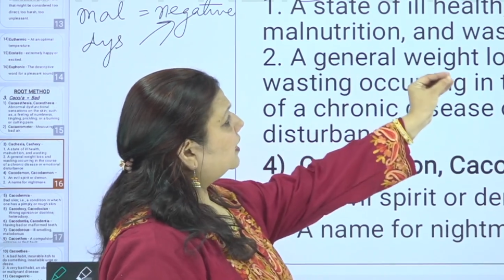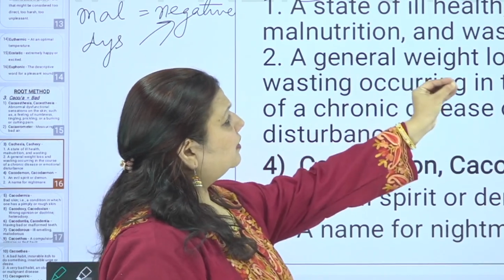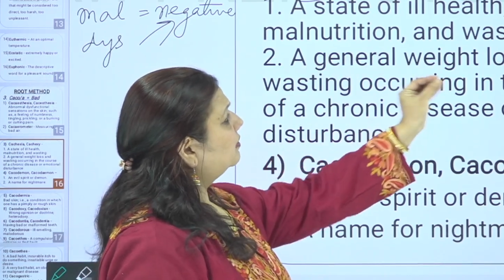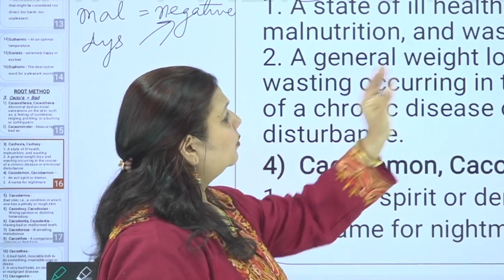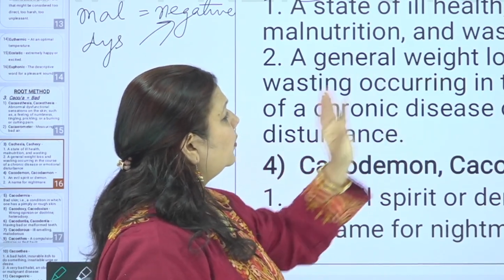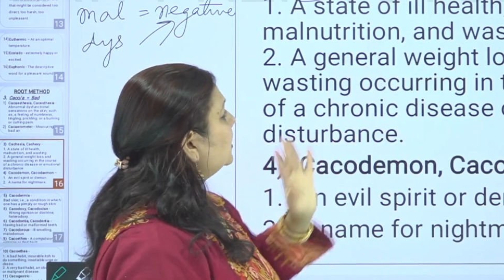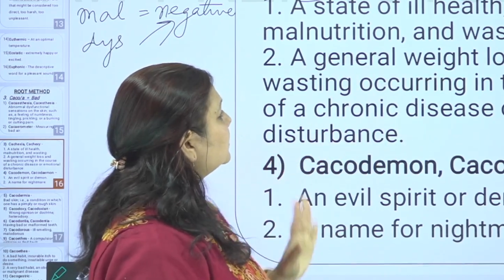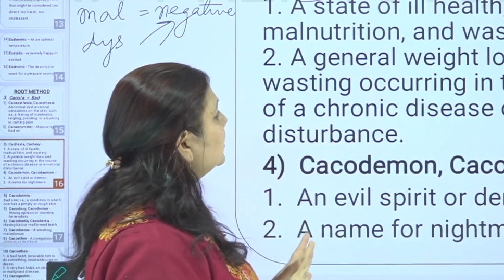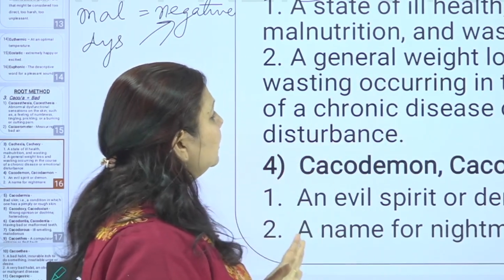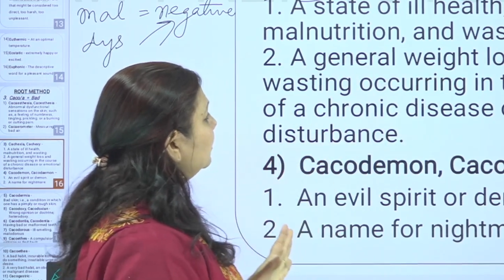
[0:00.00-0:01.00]
and
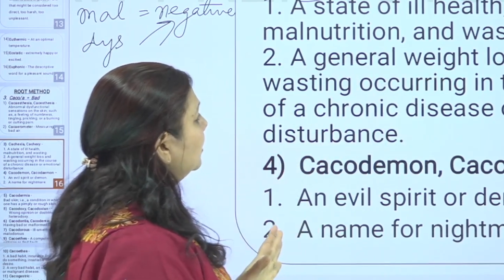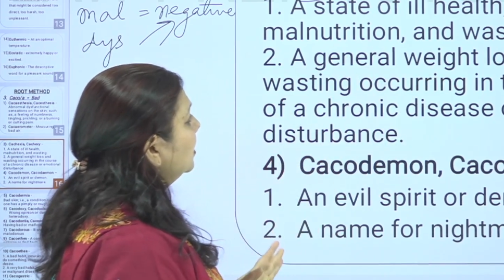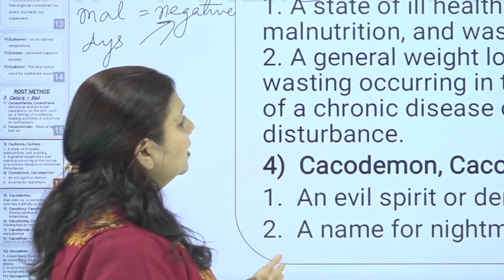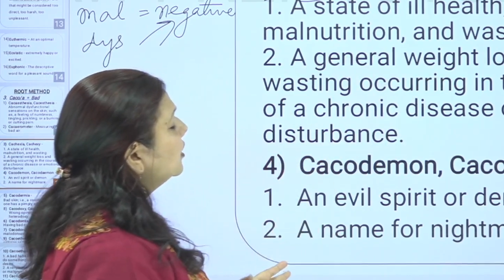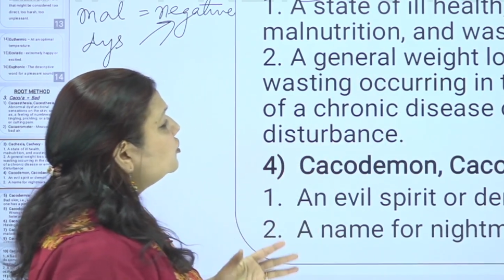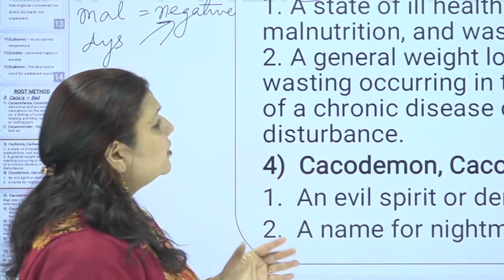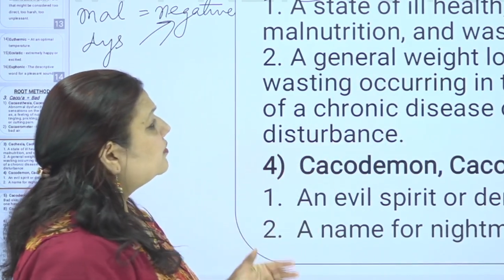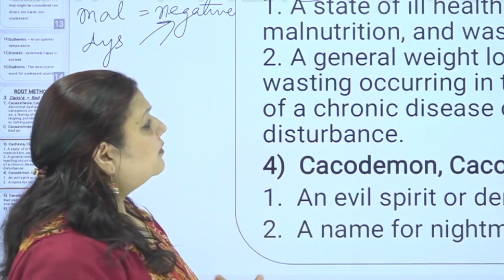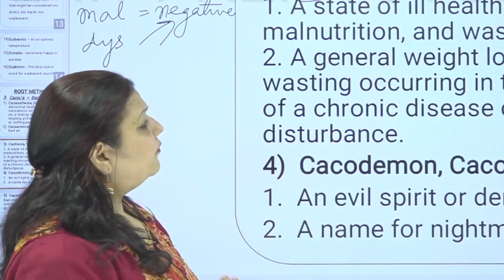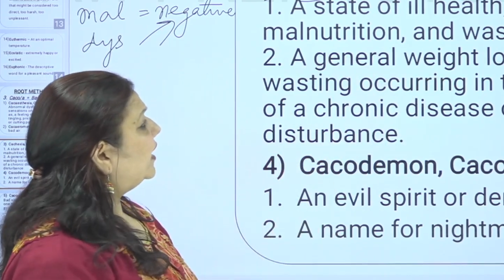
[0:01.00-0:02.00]
wasting. A
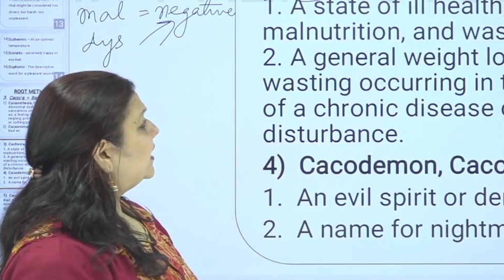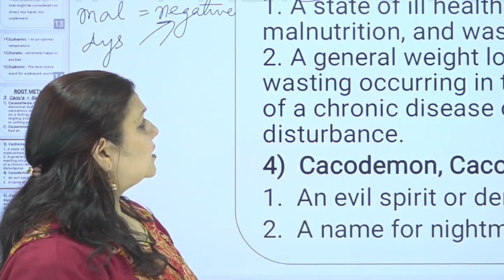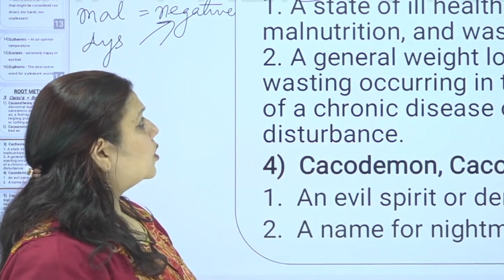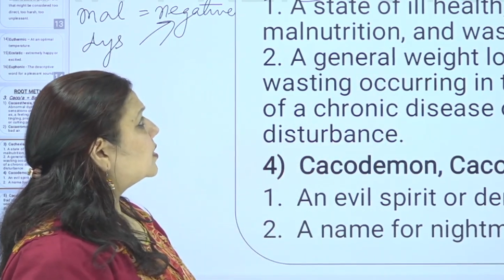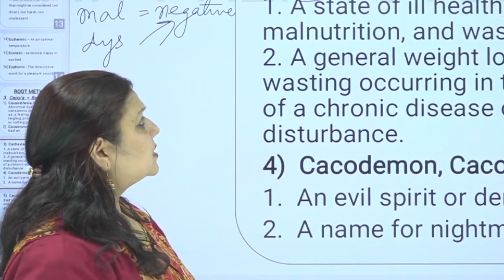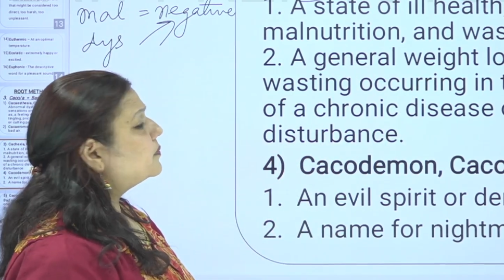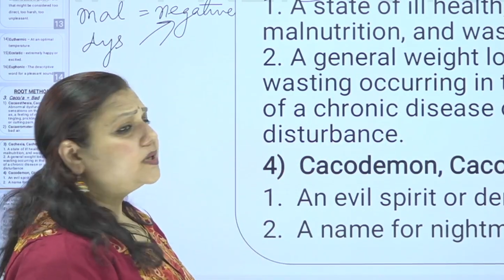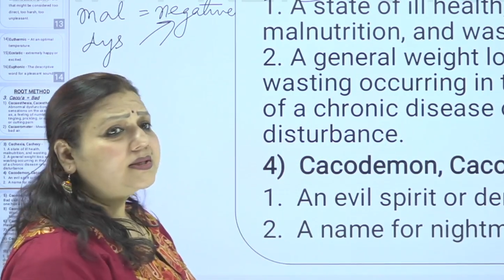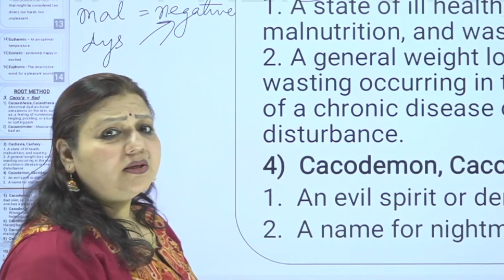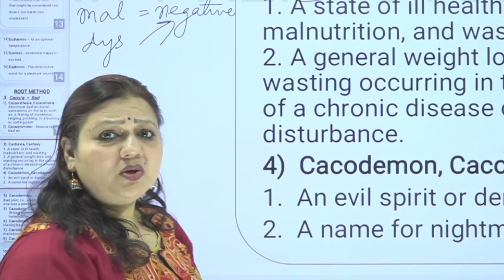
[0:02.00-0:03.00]
general weight loss, the
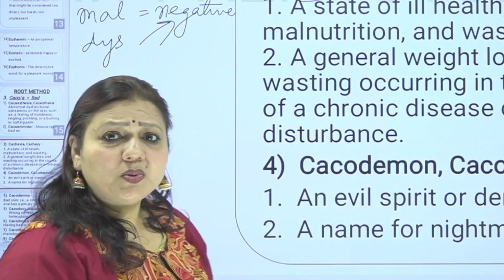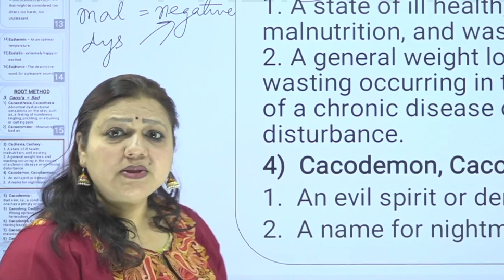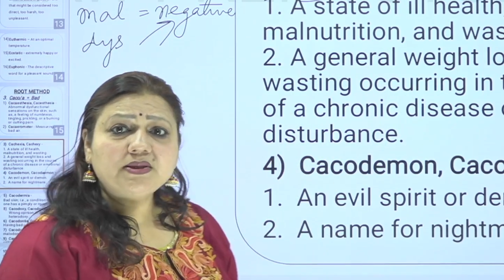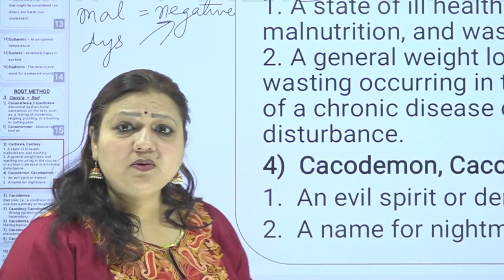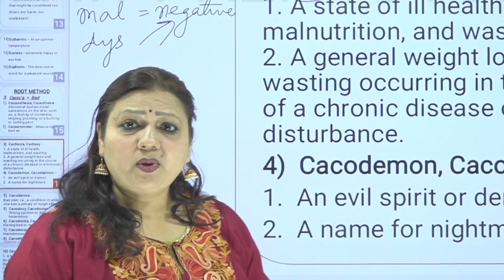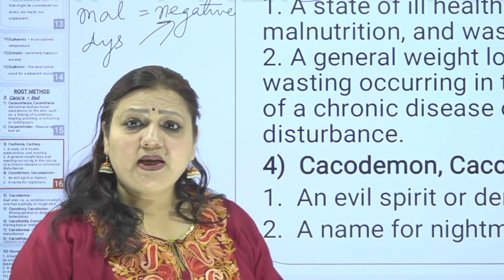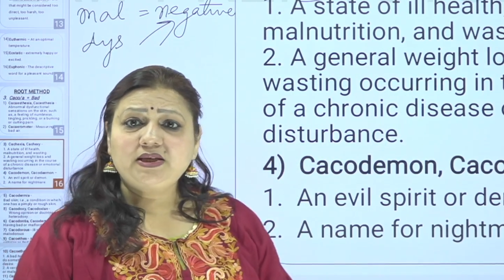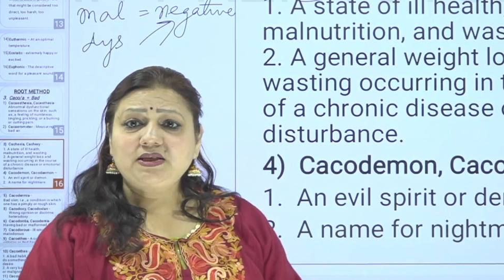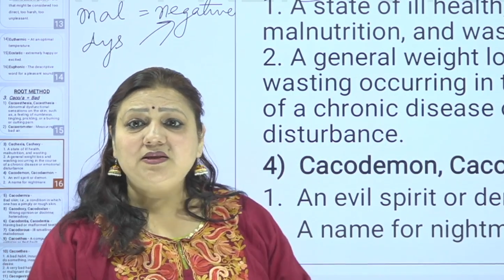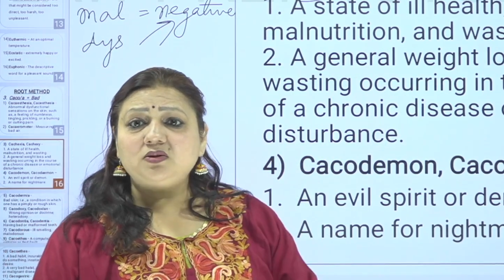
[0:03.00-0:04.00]
person loses the
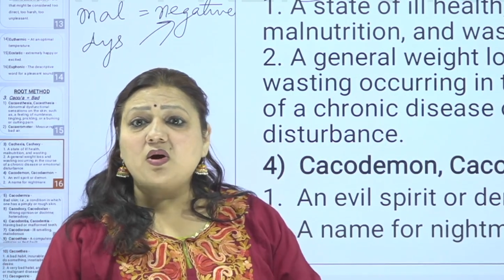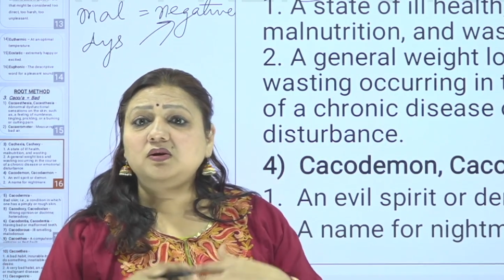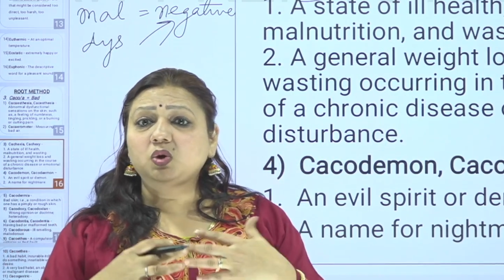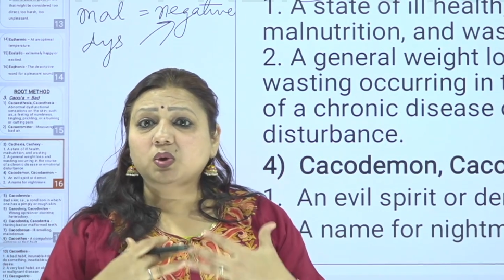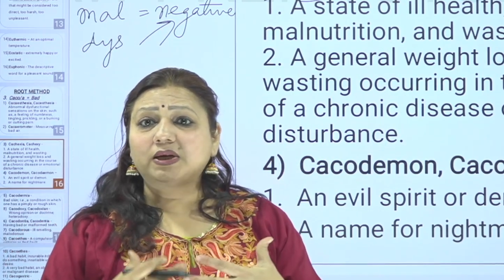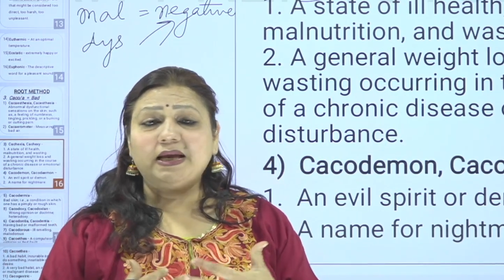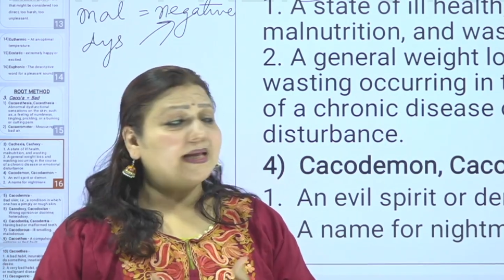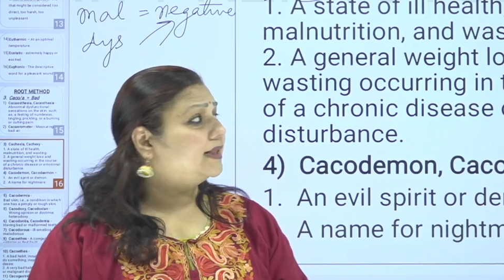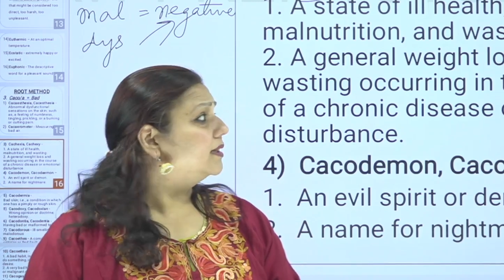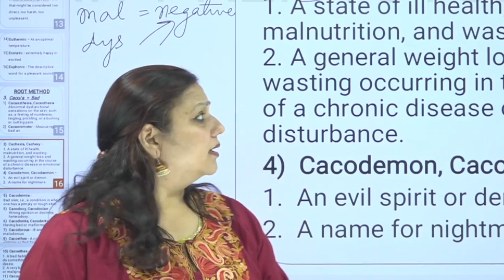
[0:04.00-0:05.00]
weight, it's not good
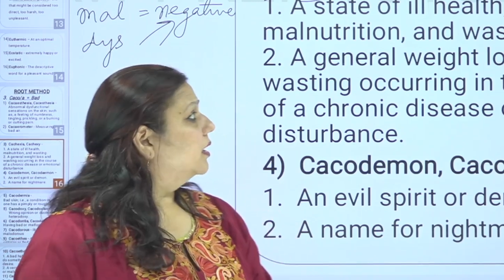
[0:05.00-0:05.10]
health.